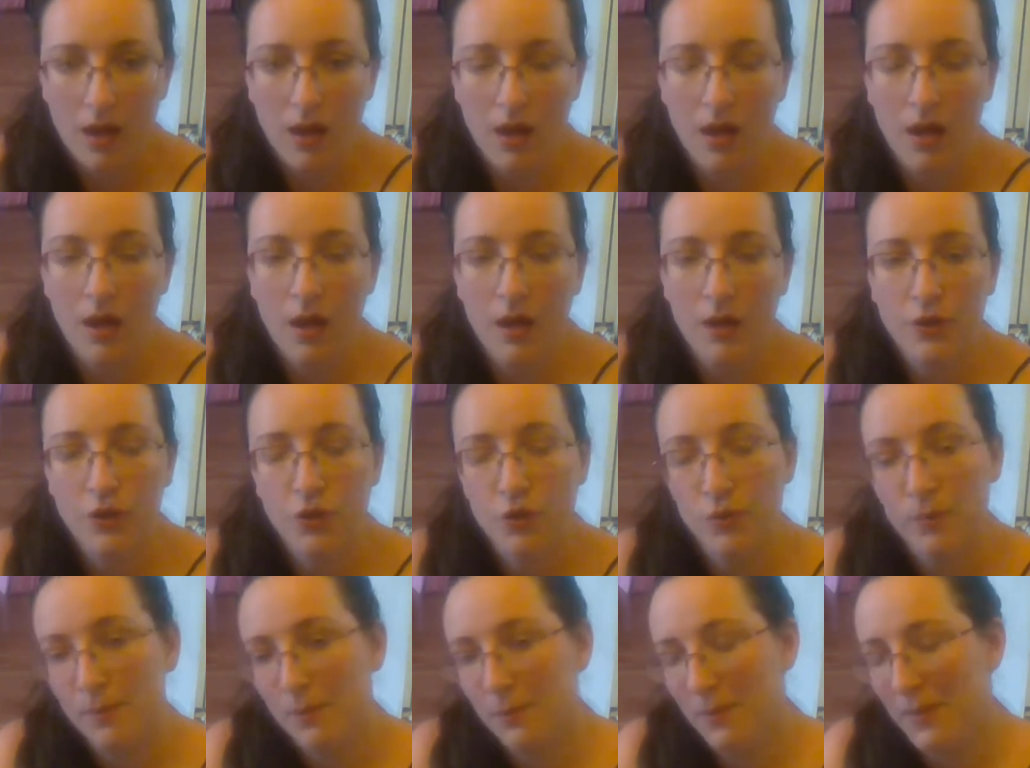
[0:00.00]

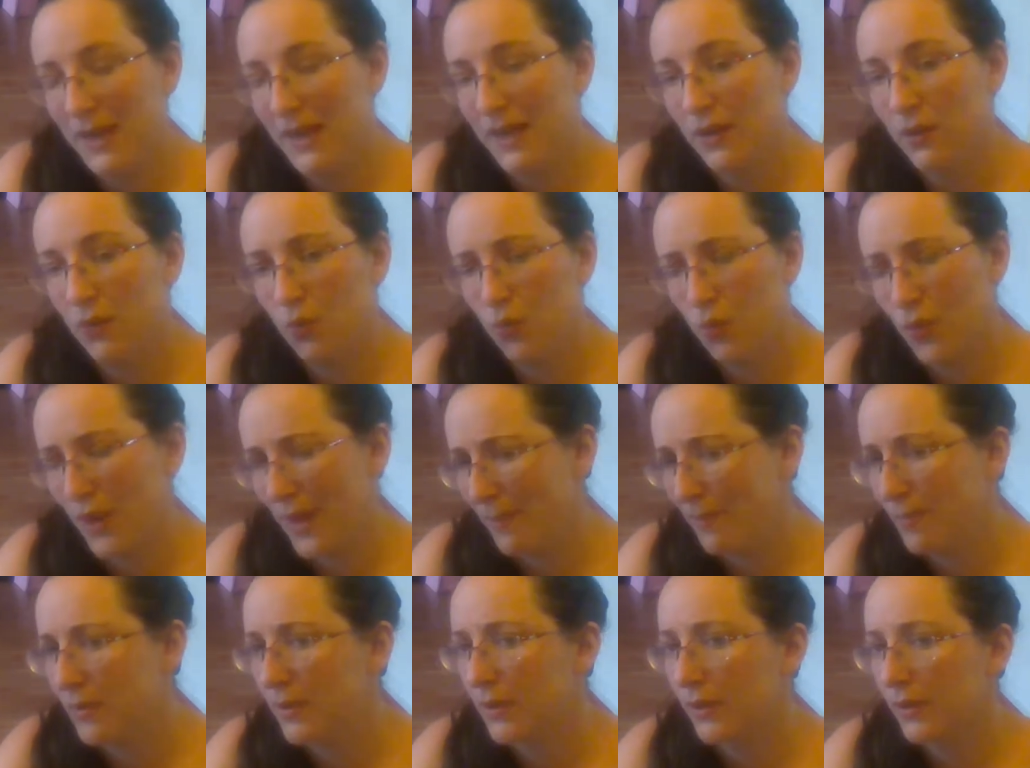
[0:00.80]
Your main
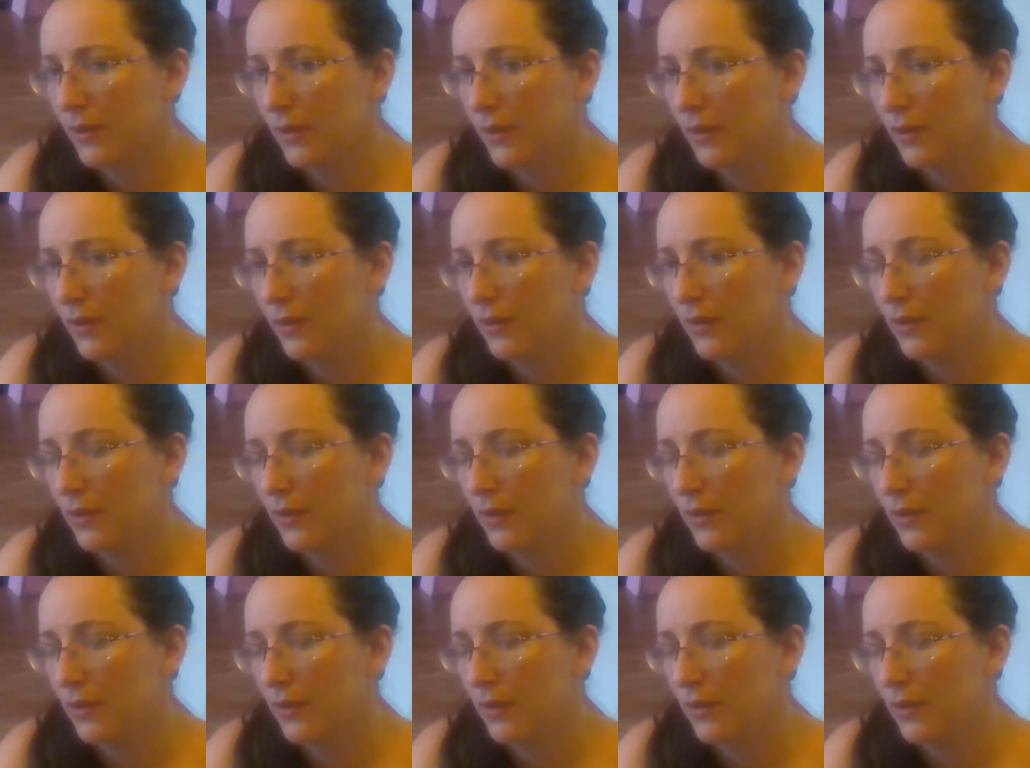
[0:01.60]
weapon